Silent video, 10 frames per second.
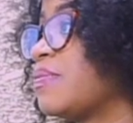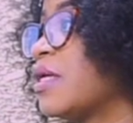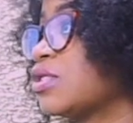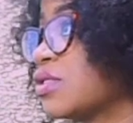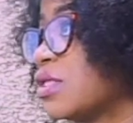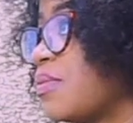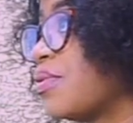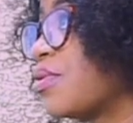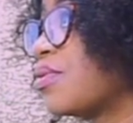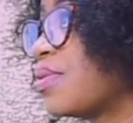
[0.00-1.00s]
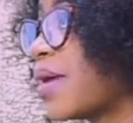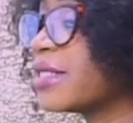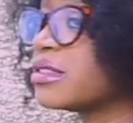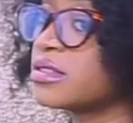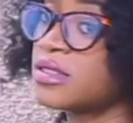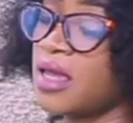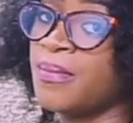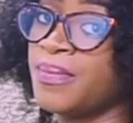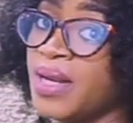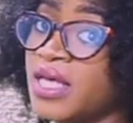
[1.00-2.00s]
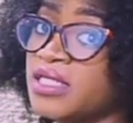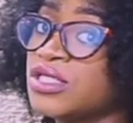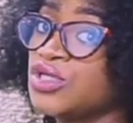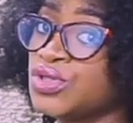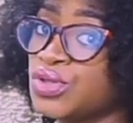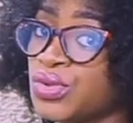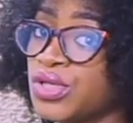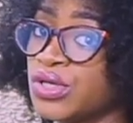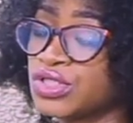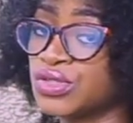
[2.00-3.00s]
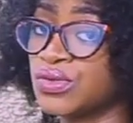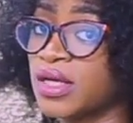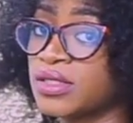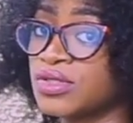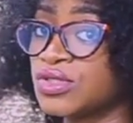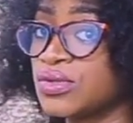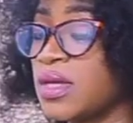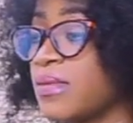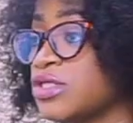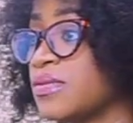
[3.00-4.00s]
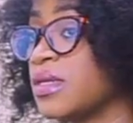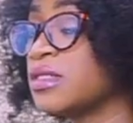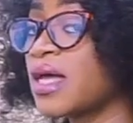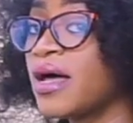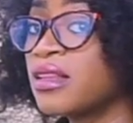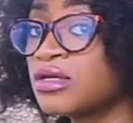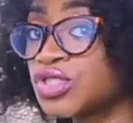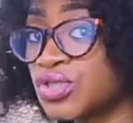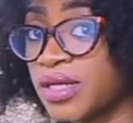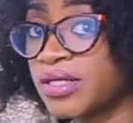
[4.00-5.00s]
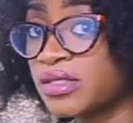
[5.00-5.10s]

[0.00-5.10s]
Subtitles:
Place your tape rule right same place you took your shoulder to shoulder measurement, at the shoulder